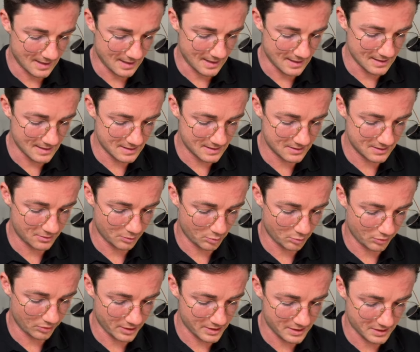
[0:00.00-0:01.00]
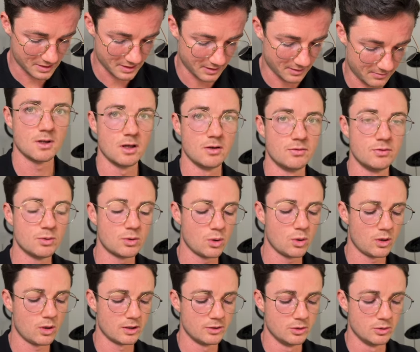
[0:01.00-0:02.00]
It's your pricing. If you
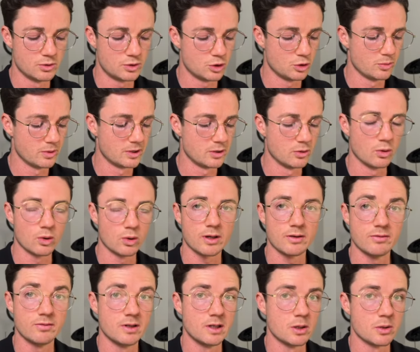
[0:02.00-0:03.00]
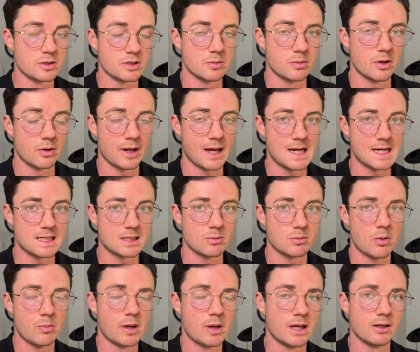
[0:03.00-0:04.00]
go on YouTube and you look at videos about
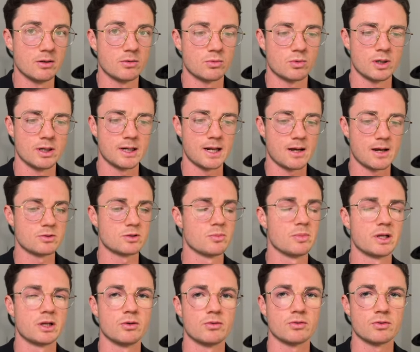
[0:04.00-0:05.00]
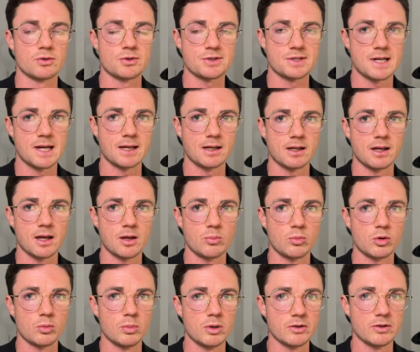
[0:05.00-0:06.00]
SMMA, right, how to make your first 10K
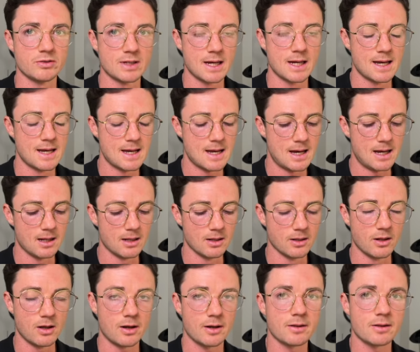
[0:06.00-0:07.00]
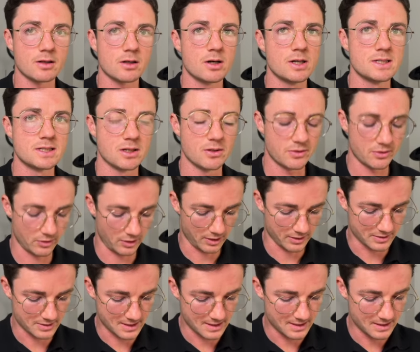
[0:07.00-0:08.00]
per month, a lot of the guys out there
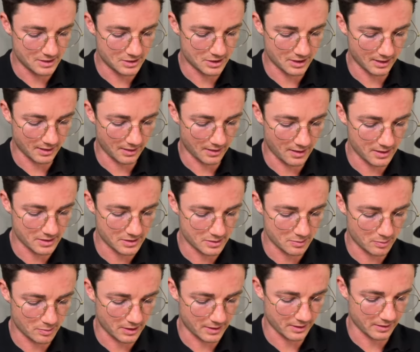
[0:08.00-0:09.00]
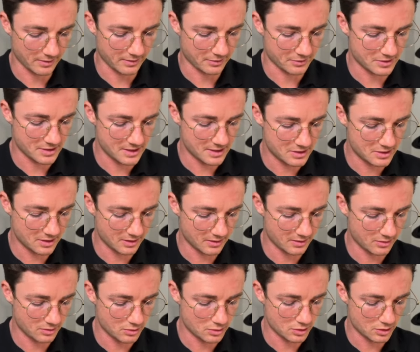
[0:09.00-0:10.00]
are teaching this model. They're teaching
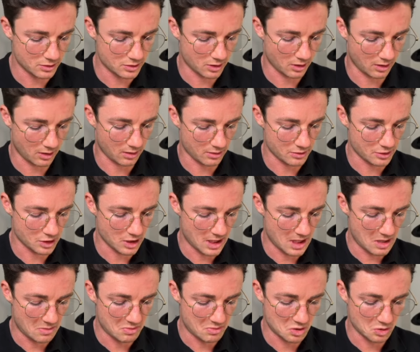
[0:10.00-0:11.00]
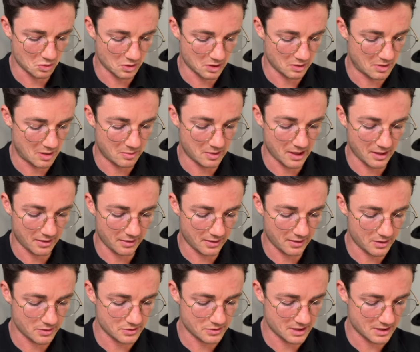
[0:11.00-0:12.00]
that you should charge between maybe
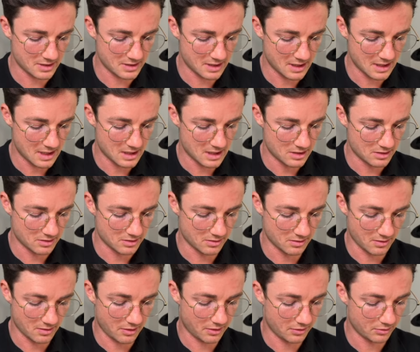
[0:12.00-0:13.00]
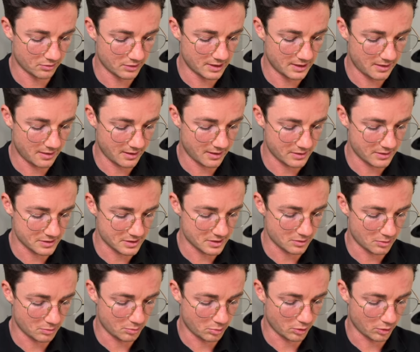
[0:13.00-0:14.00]
$1,000 to
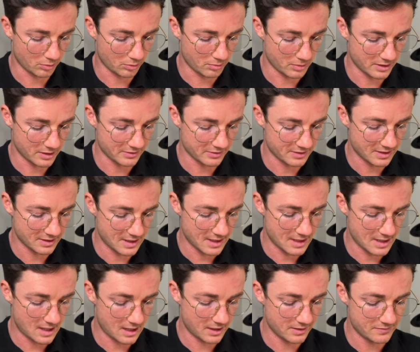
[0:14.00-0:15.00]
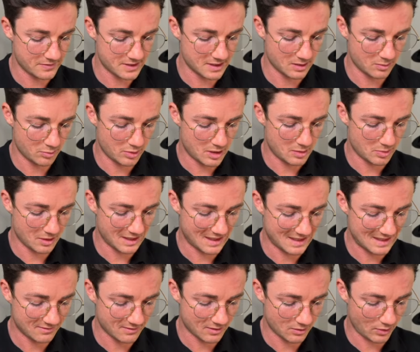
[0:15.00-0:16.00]
$3,000 per month. I've seen people
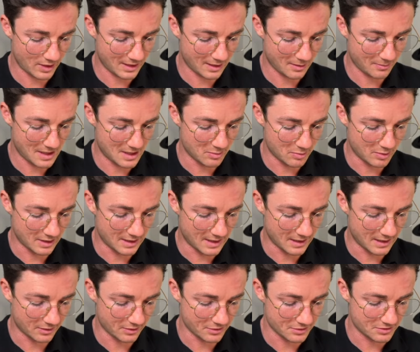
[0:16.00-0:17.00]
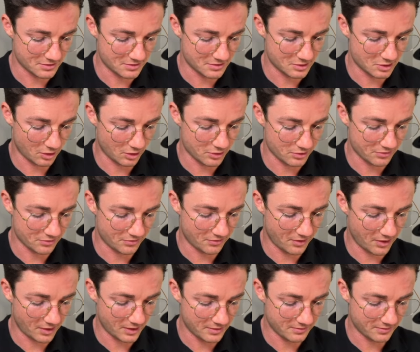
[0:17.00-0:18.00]
even recommend beginners to charge
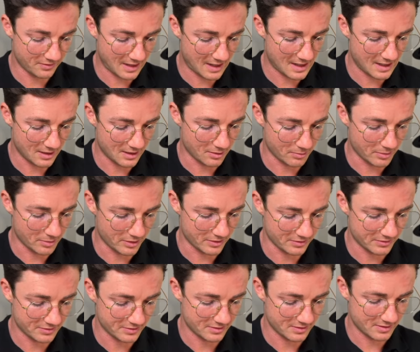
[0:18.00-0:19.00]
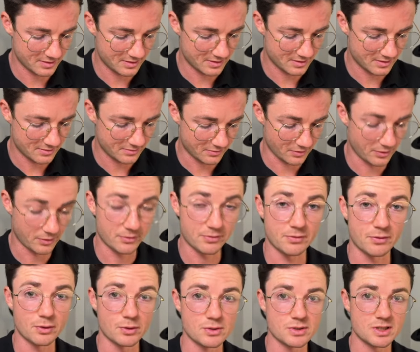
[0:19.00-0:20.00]
5K a month for their
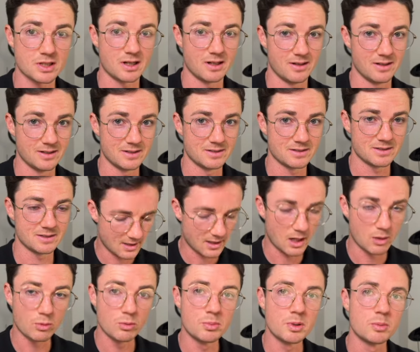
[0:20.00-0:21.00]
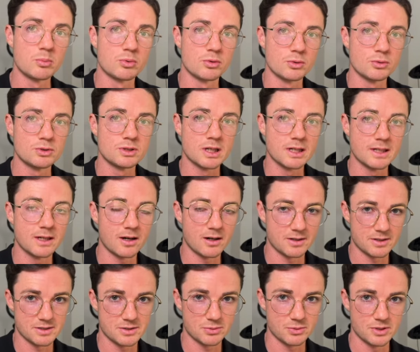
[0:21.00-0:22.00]
first client. I will be brutally
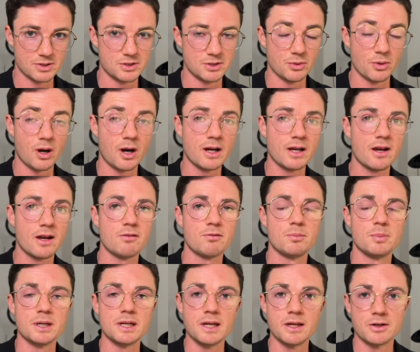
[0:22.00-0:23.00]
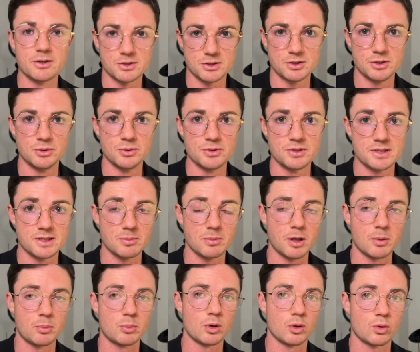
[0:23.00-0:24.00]
honest with you. I have beginner students in
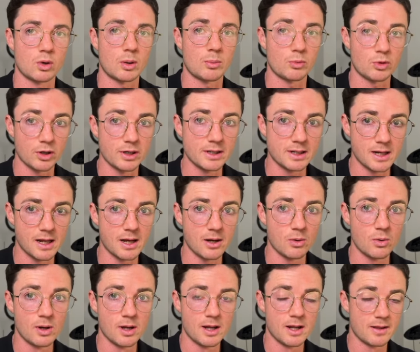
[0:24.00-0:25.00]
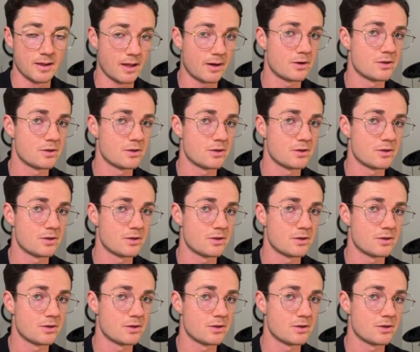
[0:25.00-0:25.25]
my program right now that are